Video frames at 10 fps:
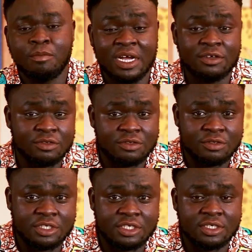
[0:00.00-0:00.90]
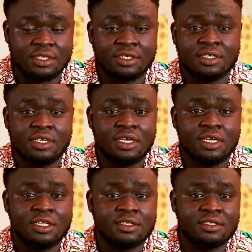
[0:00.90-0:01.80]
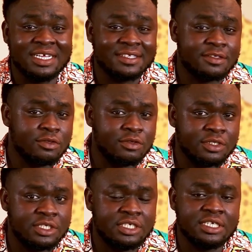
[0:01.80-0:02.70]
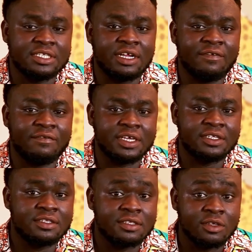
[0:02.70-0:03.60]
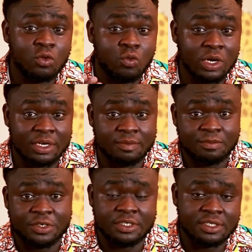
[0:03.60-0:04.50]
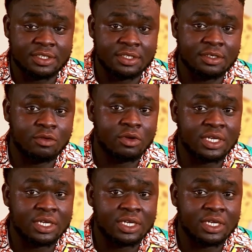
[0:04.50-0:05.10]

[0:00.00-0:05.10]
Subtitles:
Malnutrition does not just affect one person